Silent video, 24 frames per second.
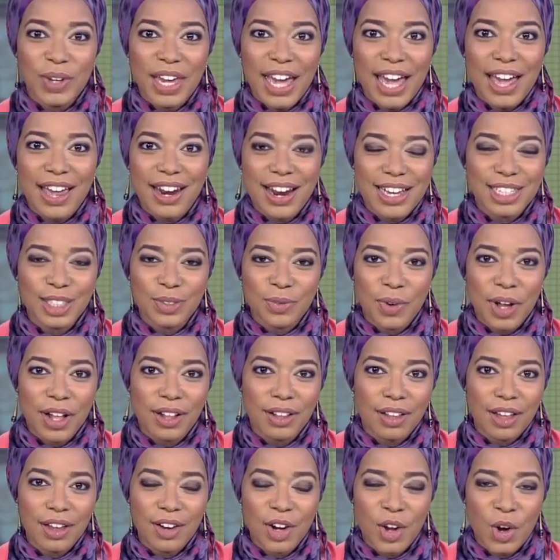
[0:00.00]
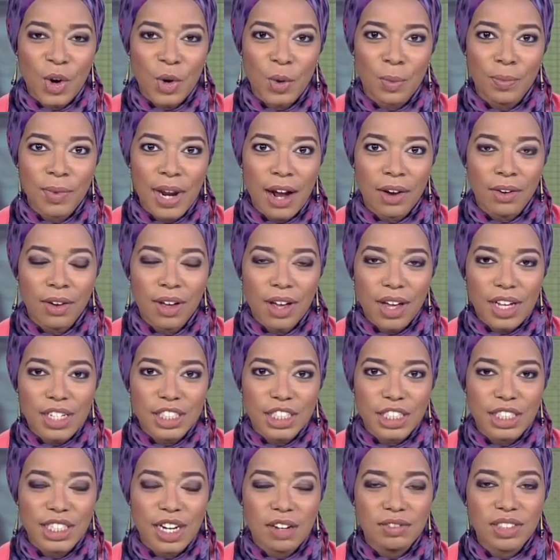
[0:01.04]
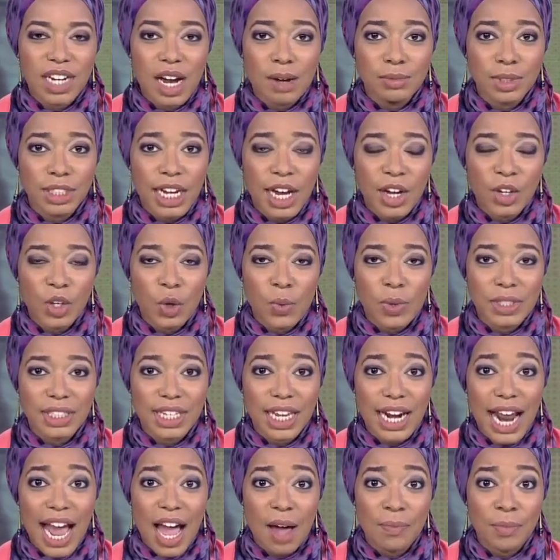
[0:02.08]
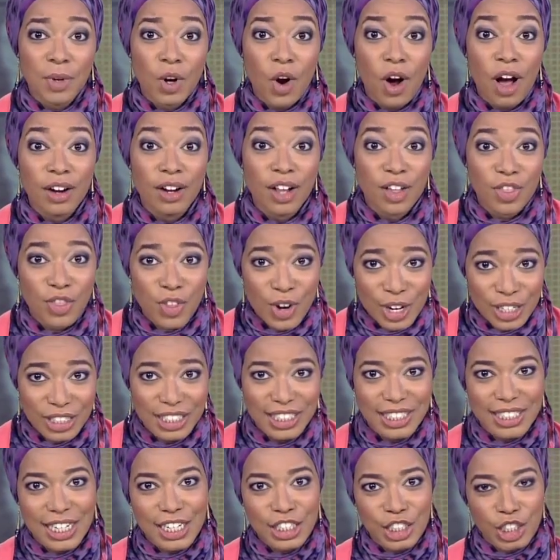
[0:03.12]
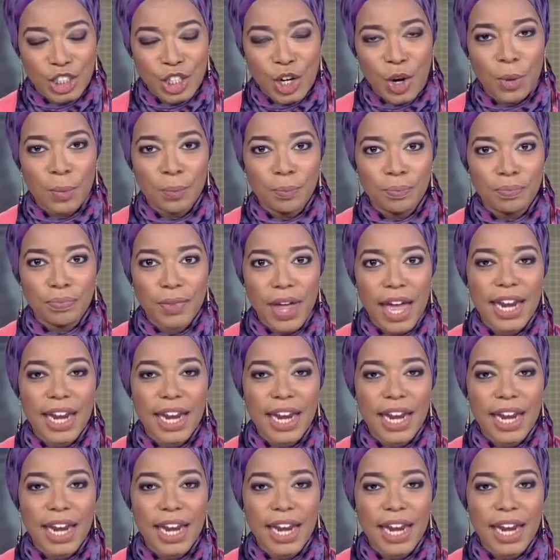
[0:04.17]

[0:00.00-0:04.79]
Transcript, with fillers: you can as well on Home Now. Just enough time to tell you what's going to happen on Thursday's show.